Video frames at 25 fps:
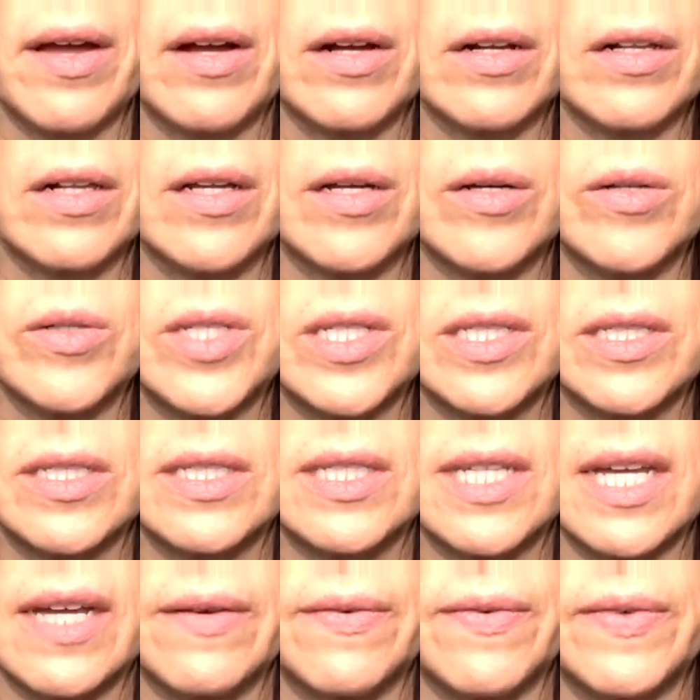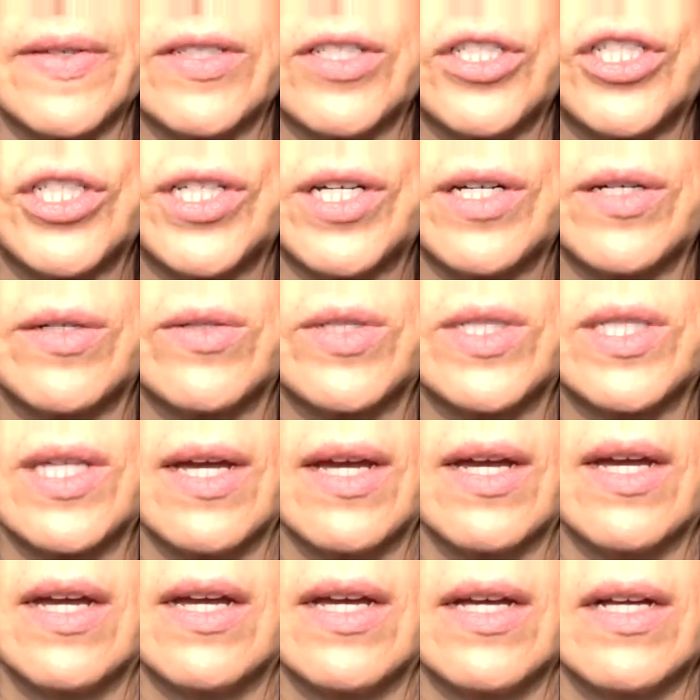on clothes and stuff. And she goes,
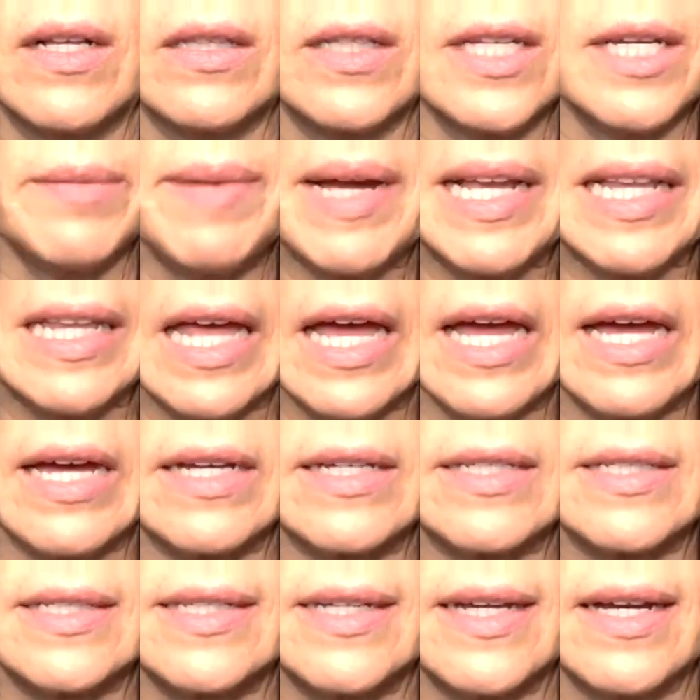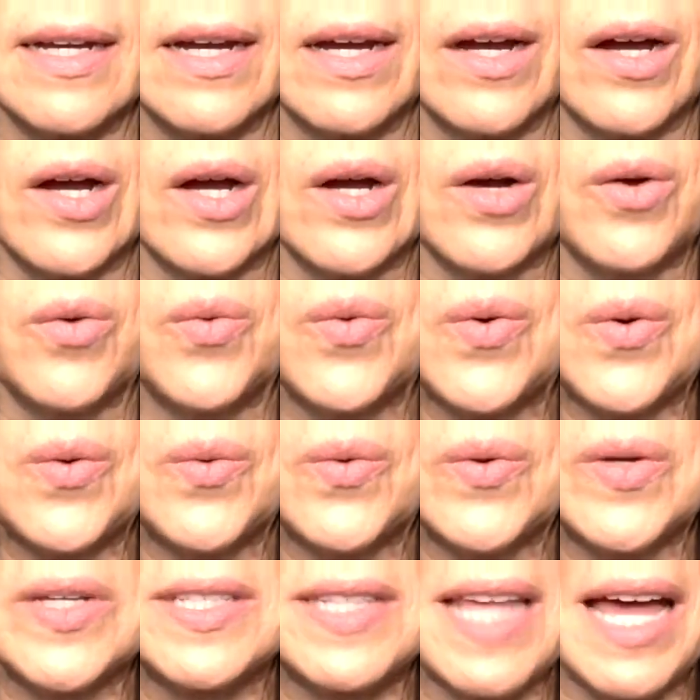Look at my legs.
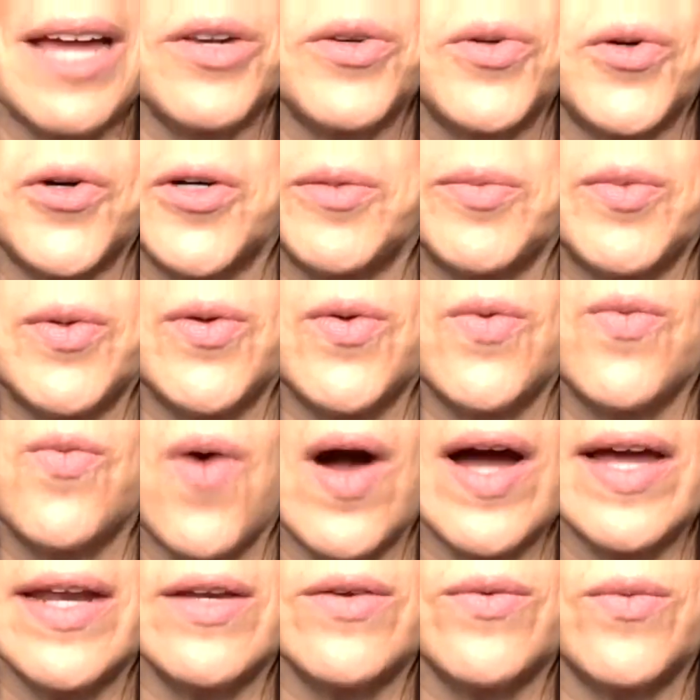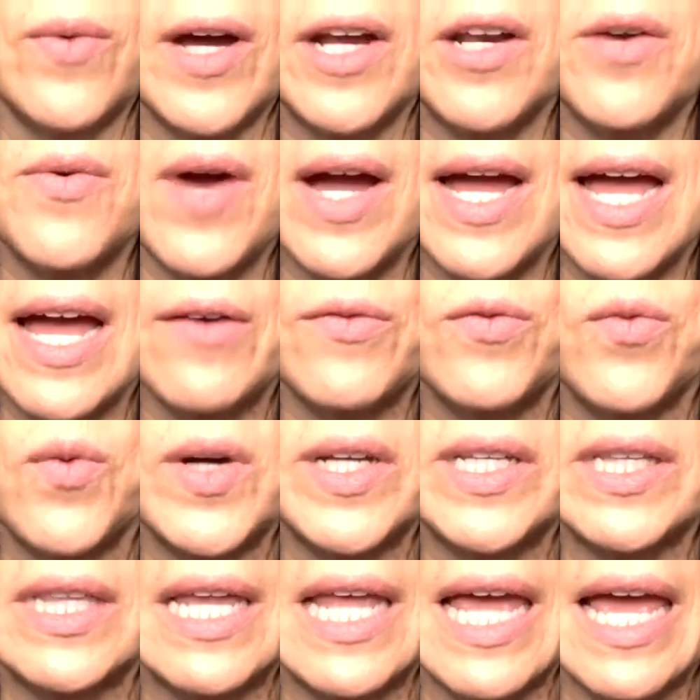Is that normal? Why, did, why do I have
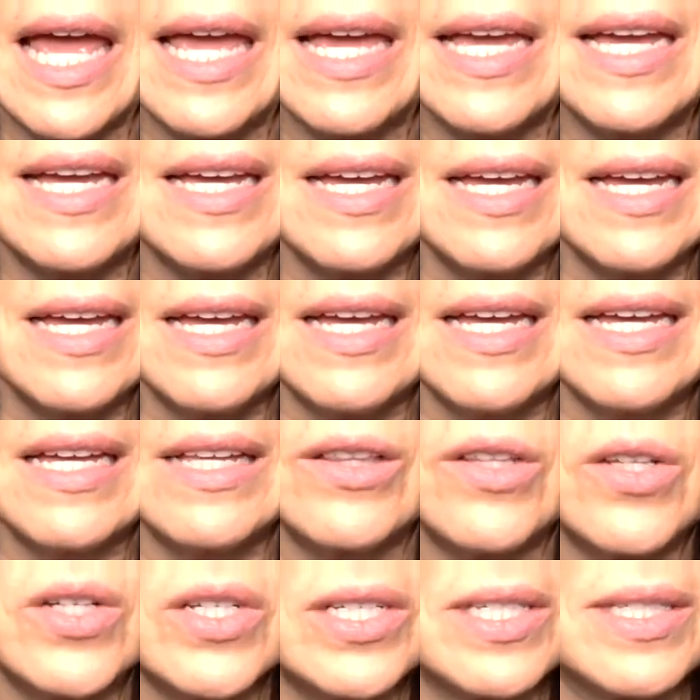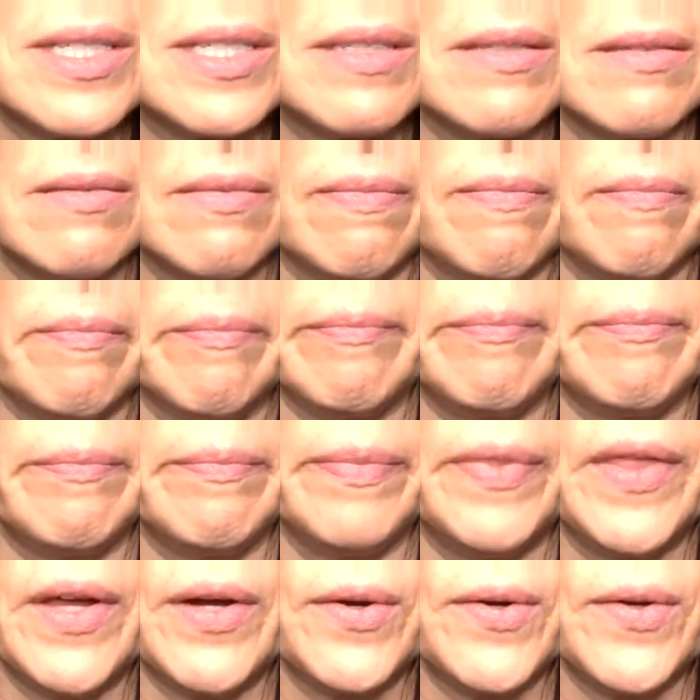one leg looks
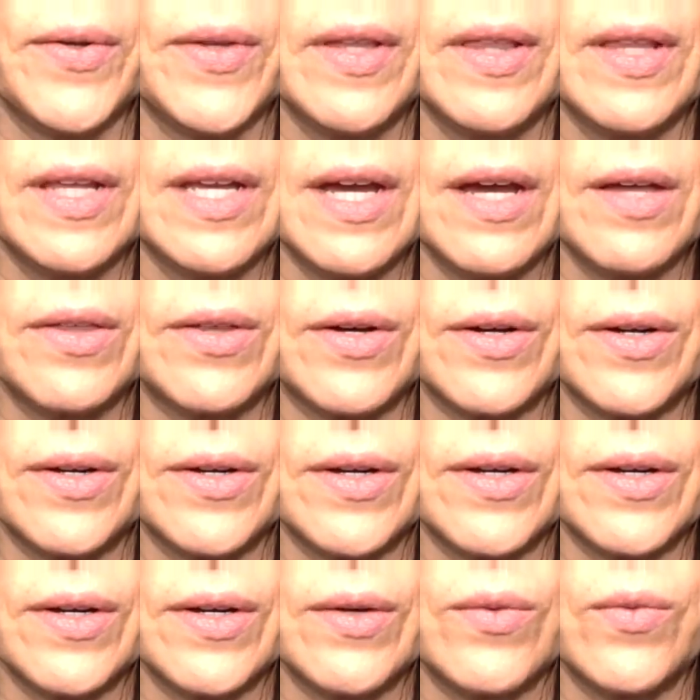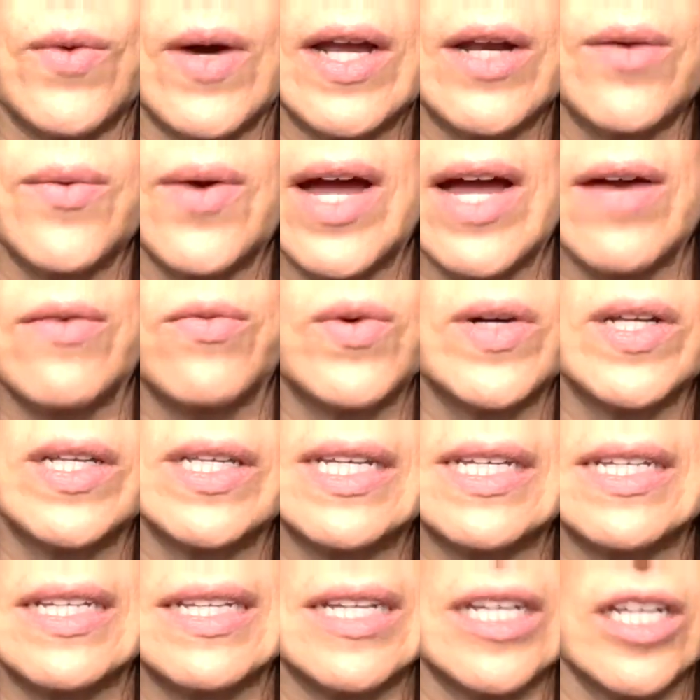thicker than the other? Why do I have
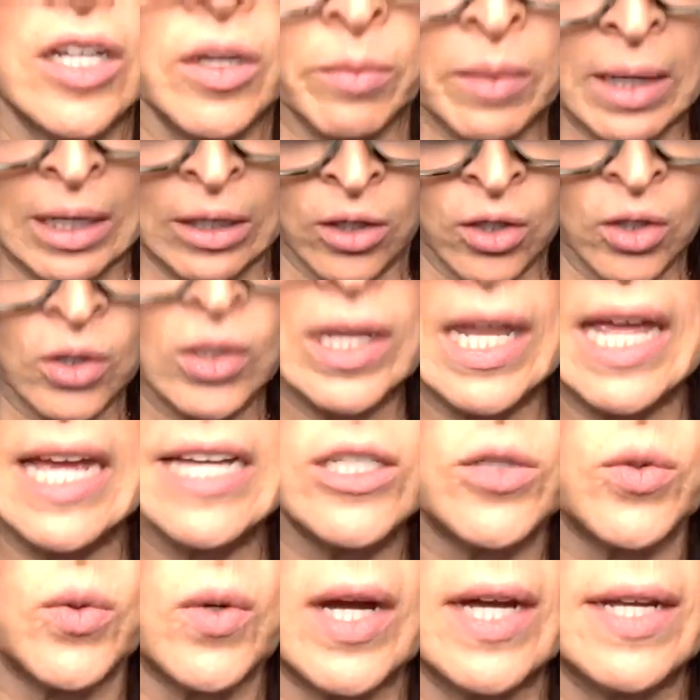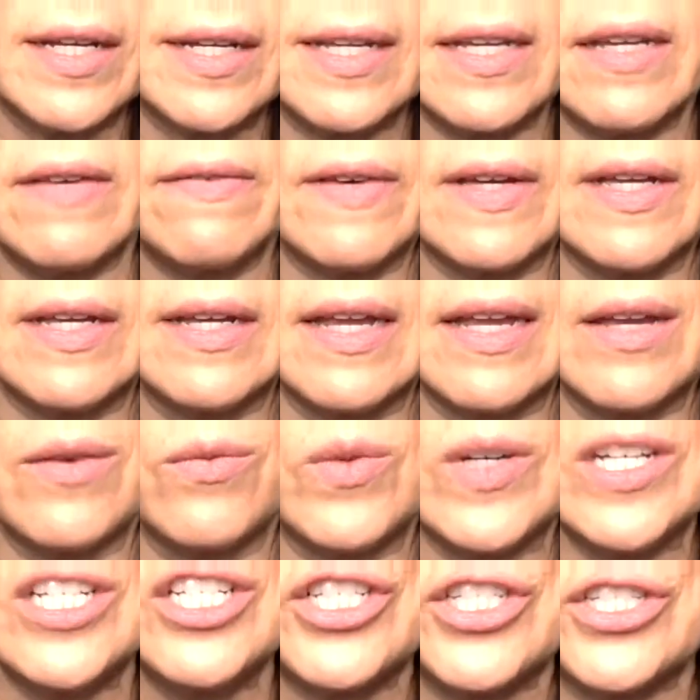one? You know, my, her legs were uneven. And
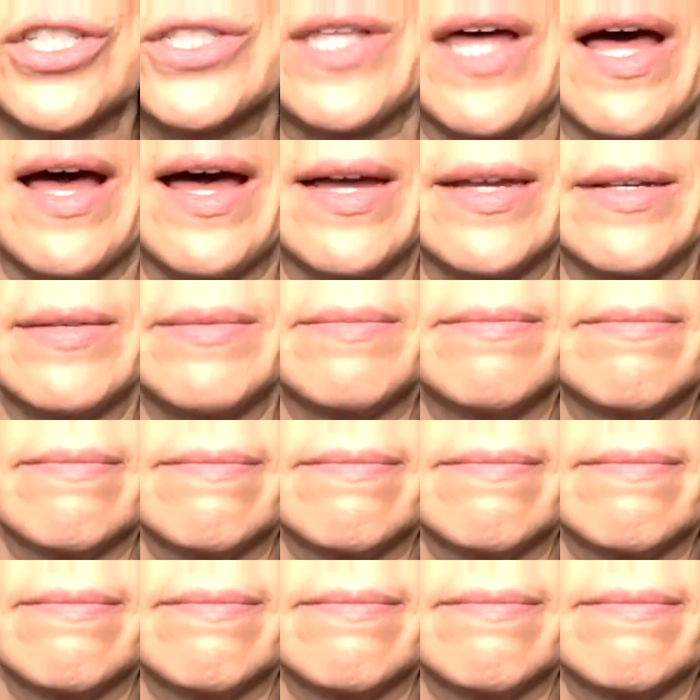we just thought,